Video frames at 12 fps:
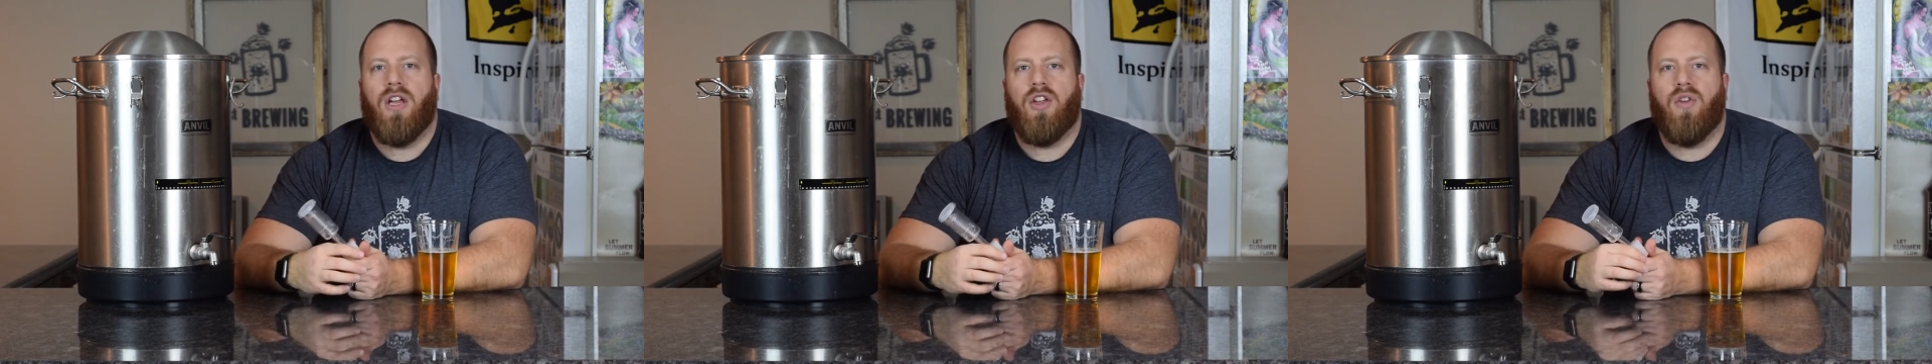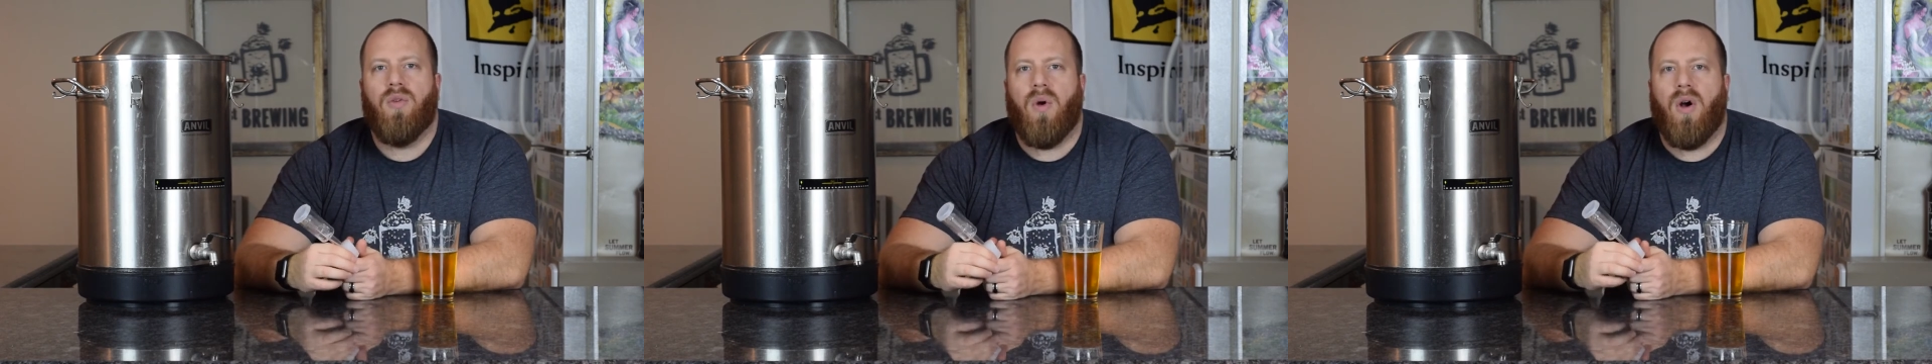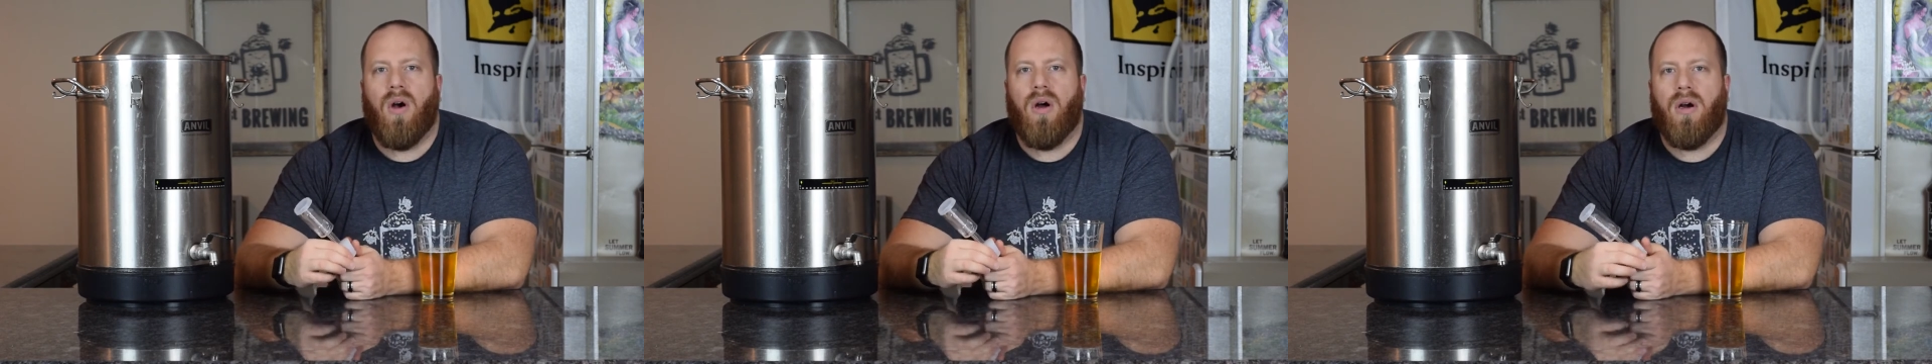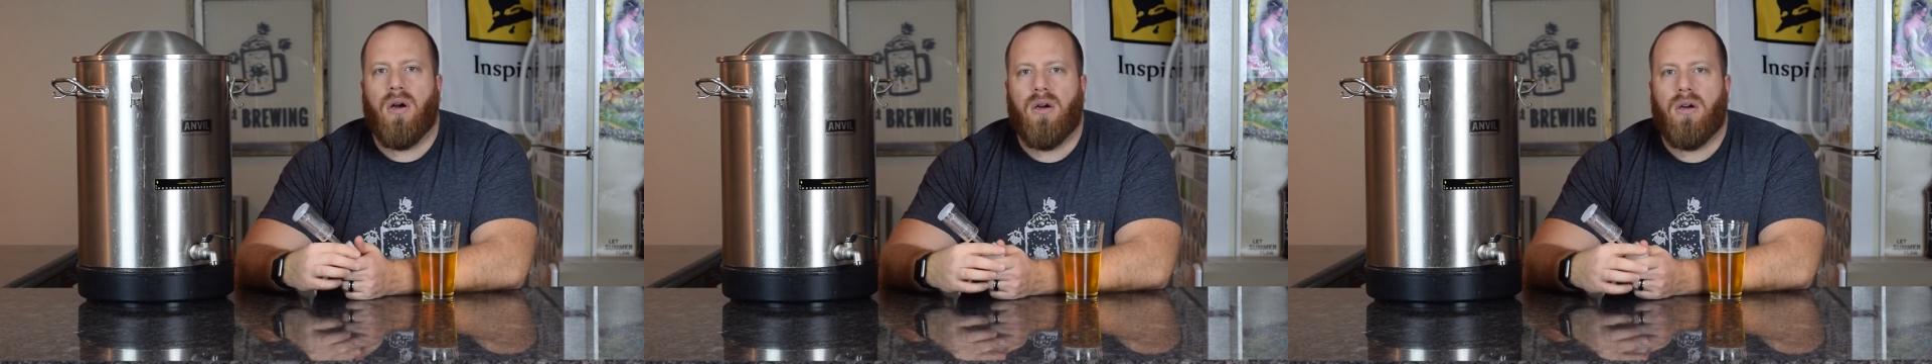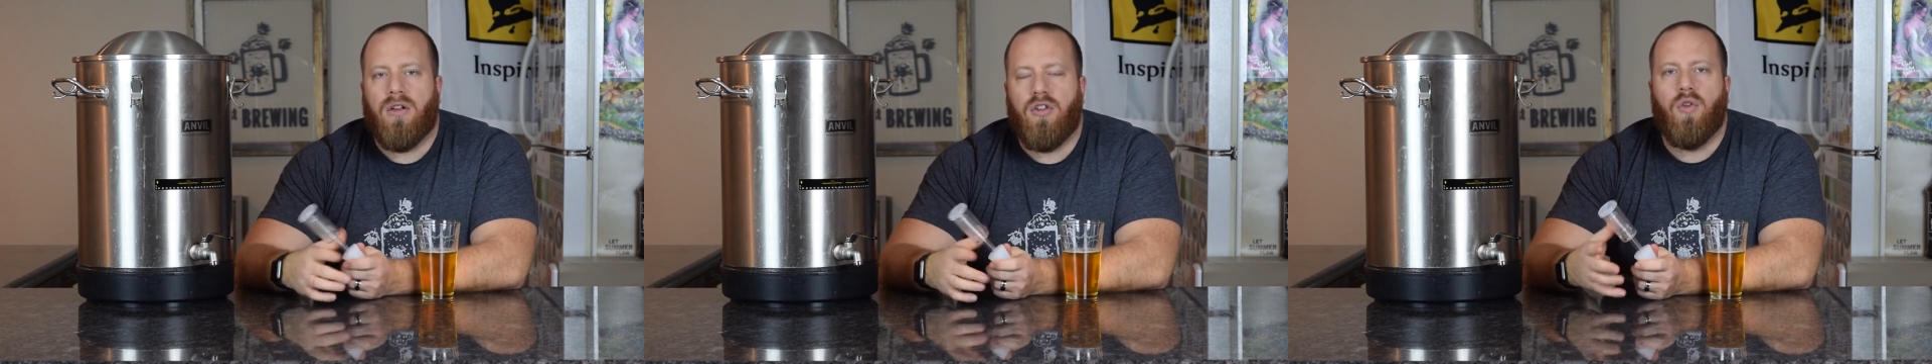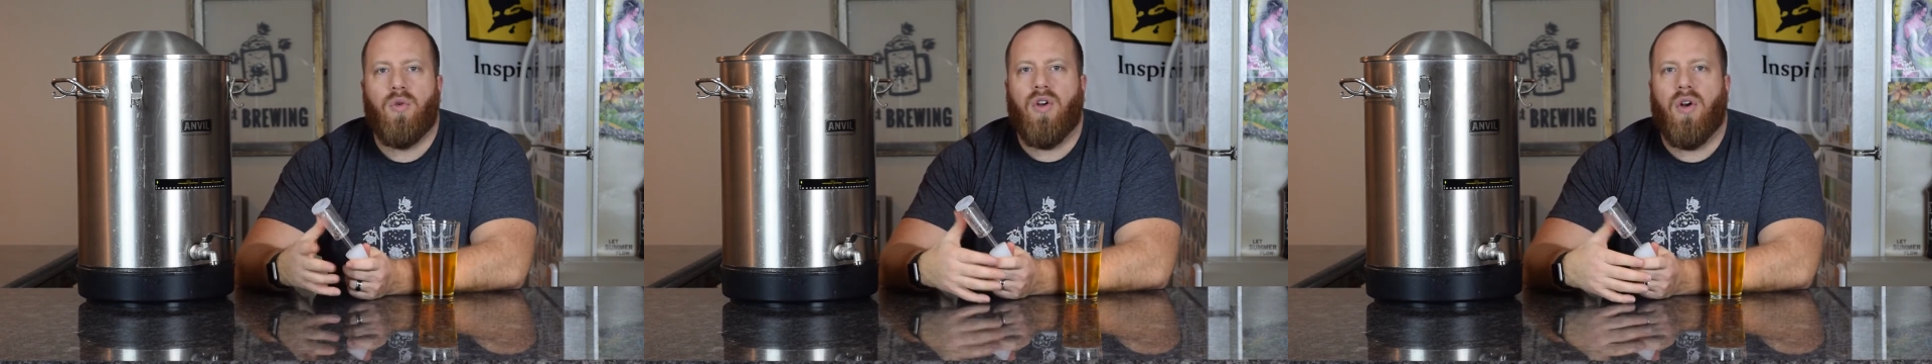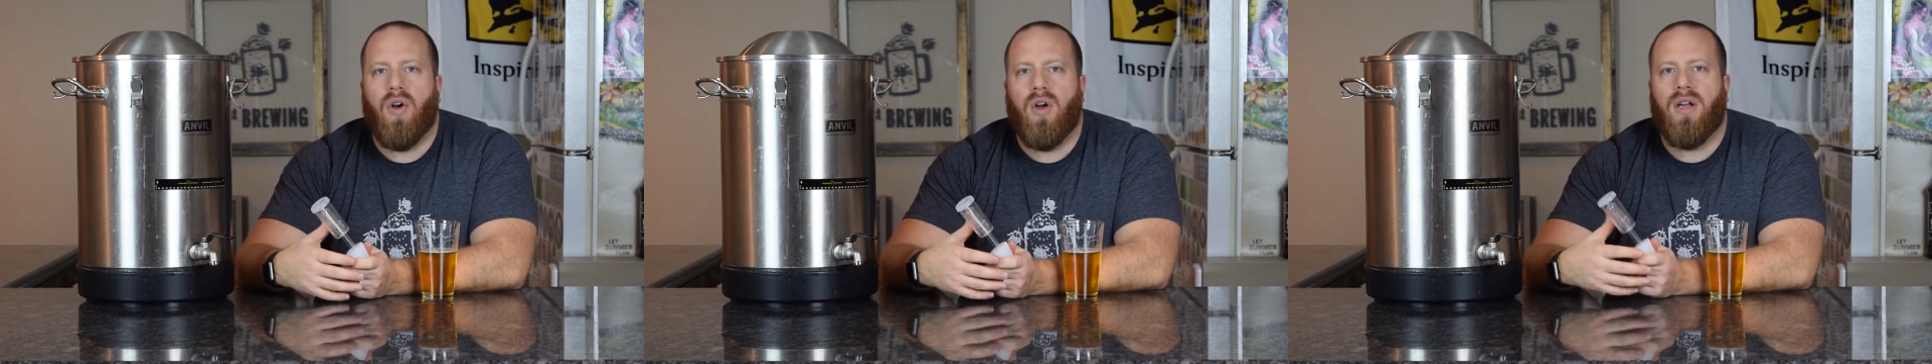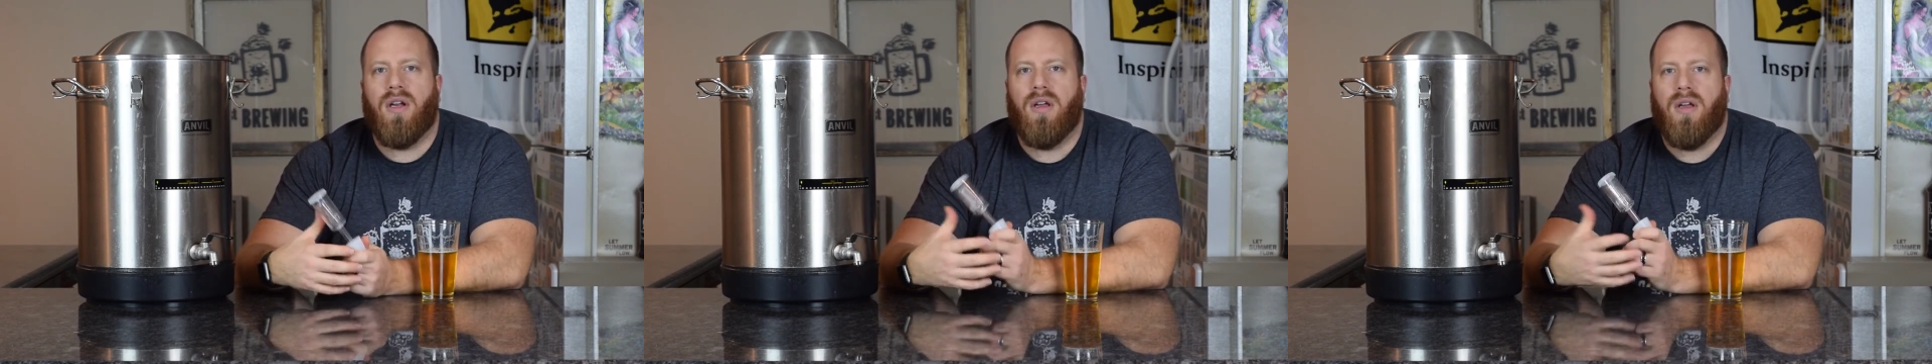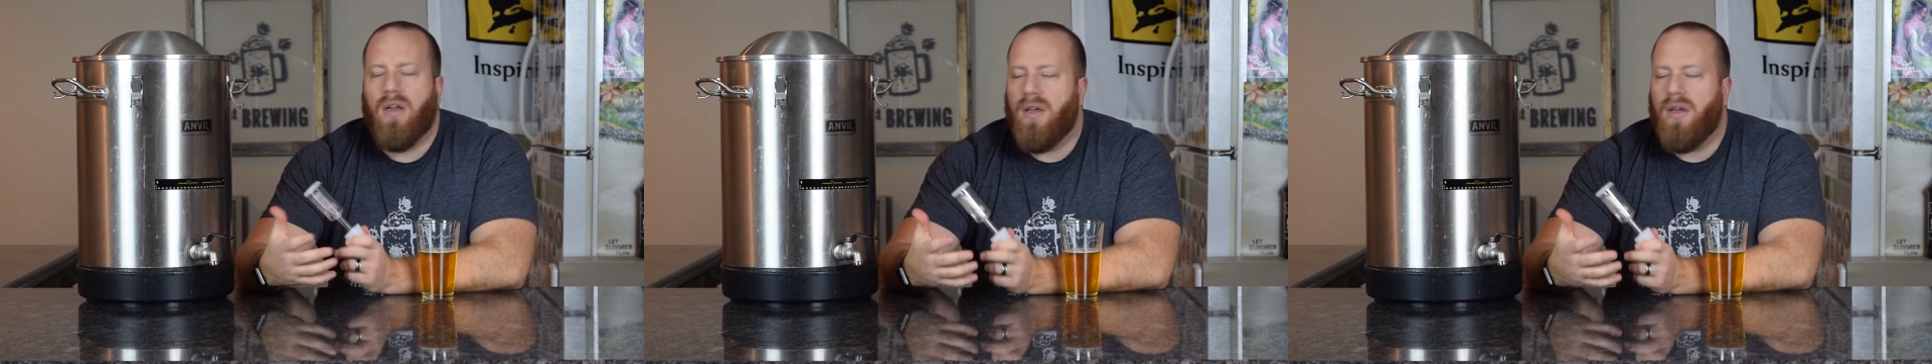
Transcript: you are you could